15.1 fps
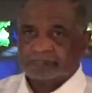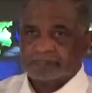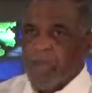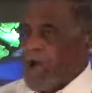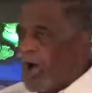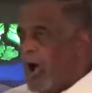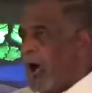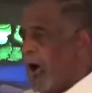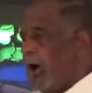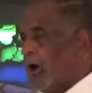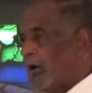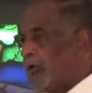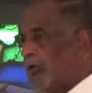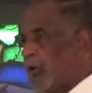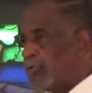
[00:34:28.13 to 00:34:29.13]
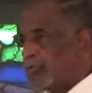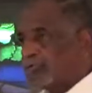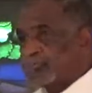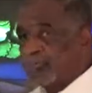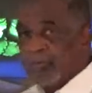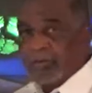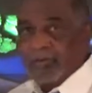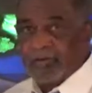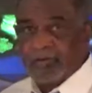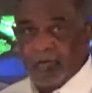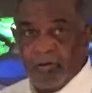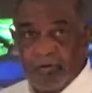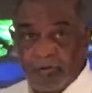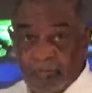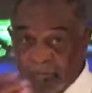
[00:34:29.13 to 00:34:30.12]
Y'all don't speak in
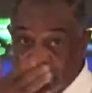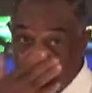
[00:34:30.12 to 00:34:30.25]
tongues.